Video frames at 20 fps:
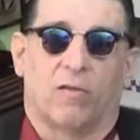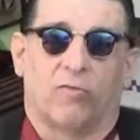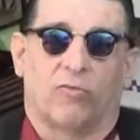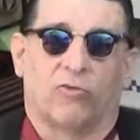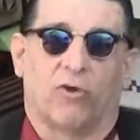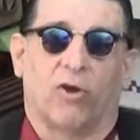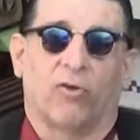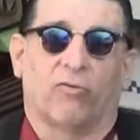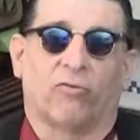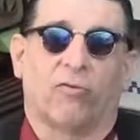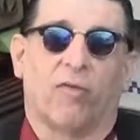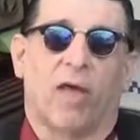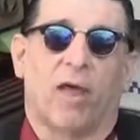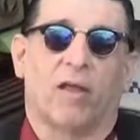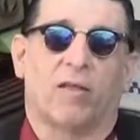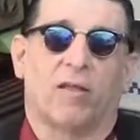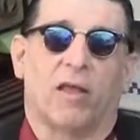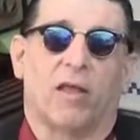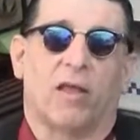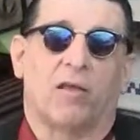just
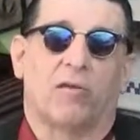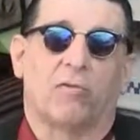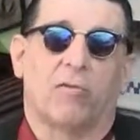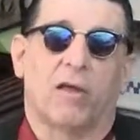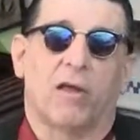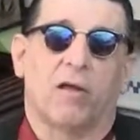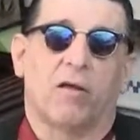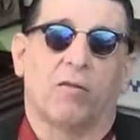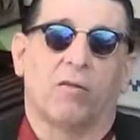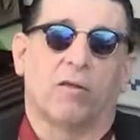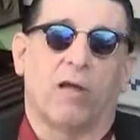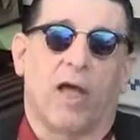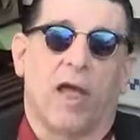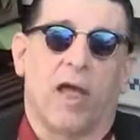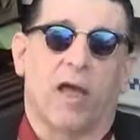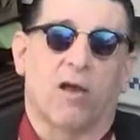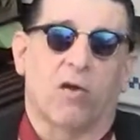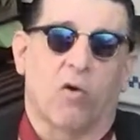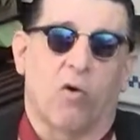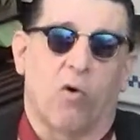like the illegal
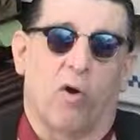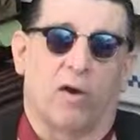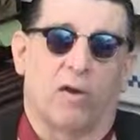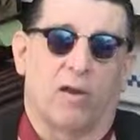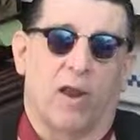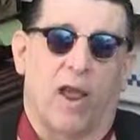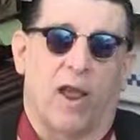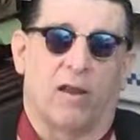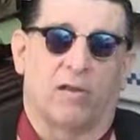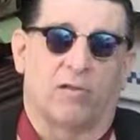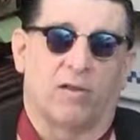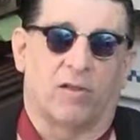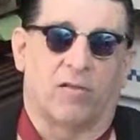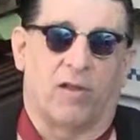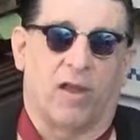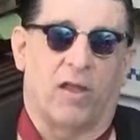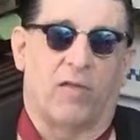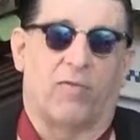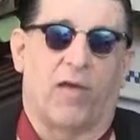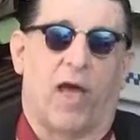Acorn
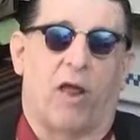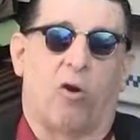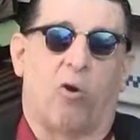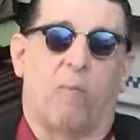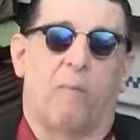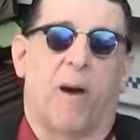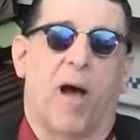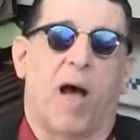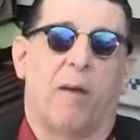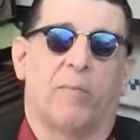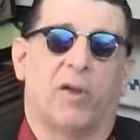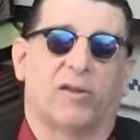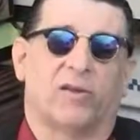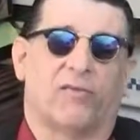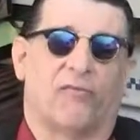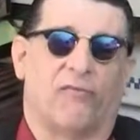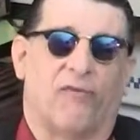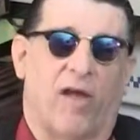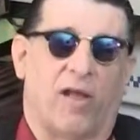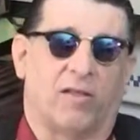entity that Obama
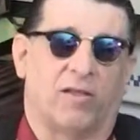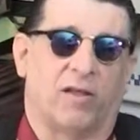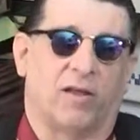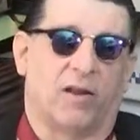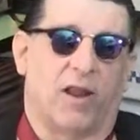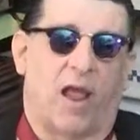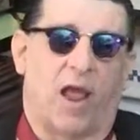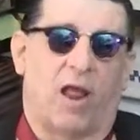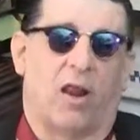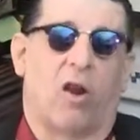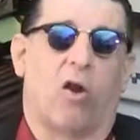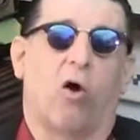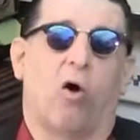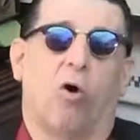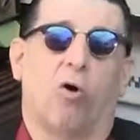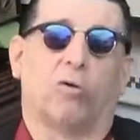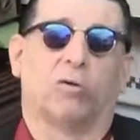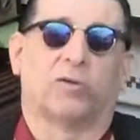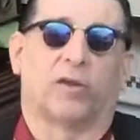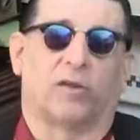defended and
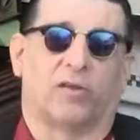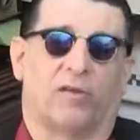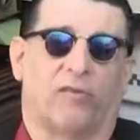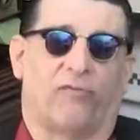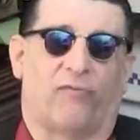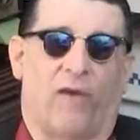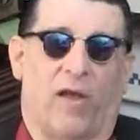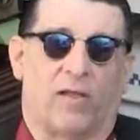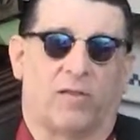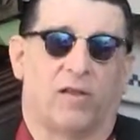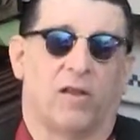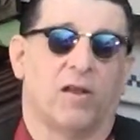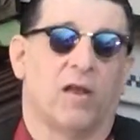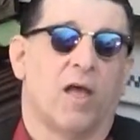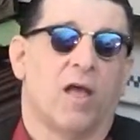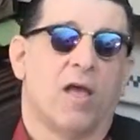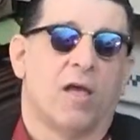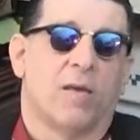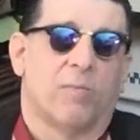Holder defended,